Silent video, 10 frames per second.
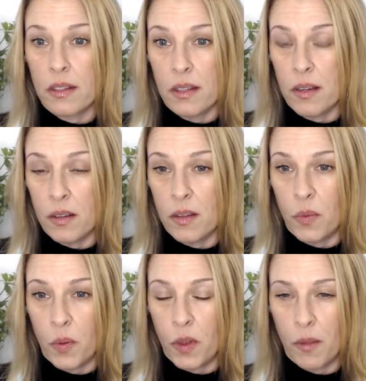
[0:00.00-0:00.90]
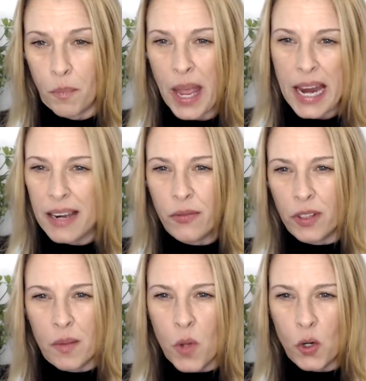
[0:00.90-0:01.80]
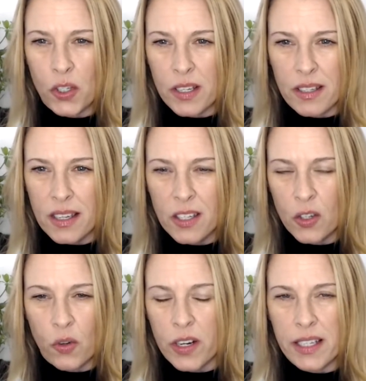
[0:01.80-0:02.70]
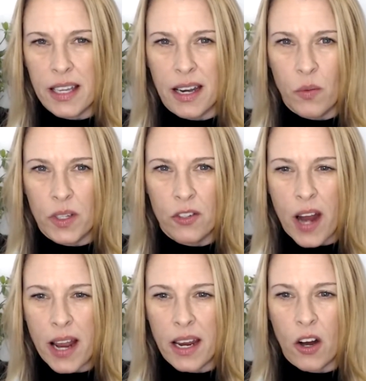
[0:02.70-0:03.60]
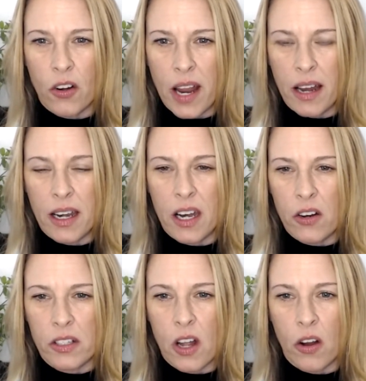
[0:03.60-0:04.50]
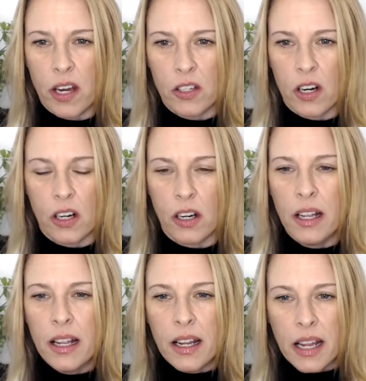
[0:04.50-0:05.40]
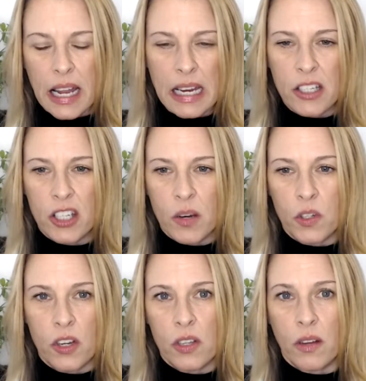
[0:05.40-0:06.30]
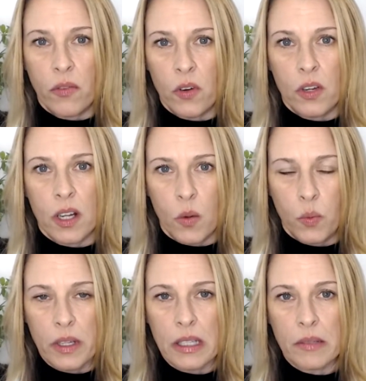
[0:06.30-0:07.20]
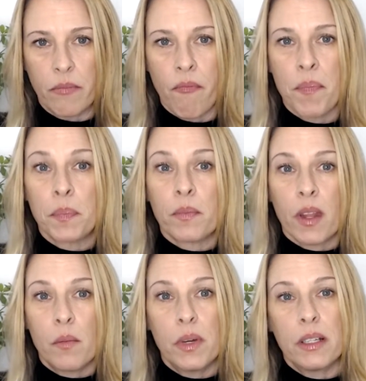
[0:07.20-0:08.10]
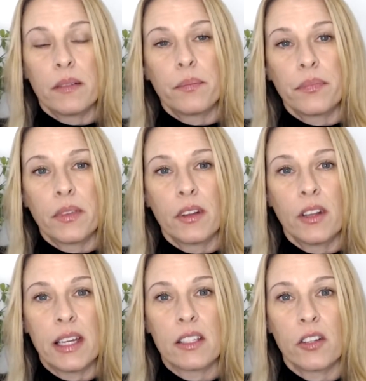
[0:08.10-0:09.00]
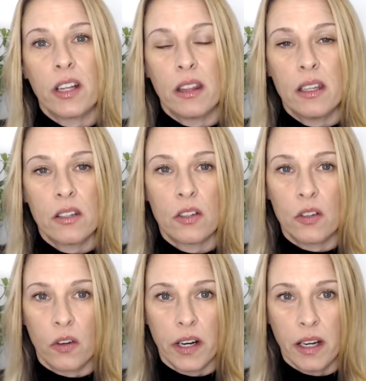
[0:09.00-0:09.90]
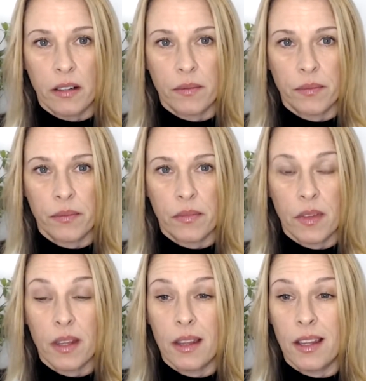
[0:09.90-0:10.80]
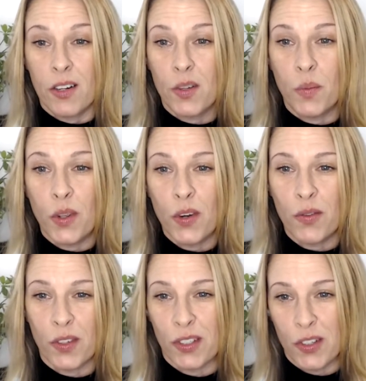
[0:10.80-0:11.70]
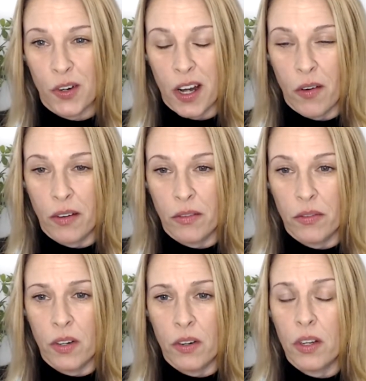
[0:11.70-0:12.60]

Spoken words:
the painful emotions, the stories that it was dragging her down in here and talking to her, and she was using food to cope with. But let's look at this story. There's a beautiful story around food.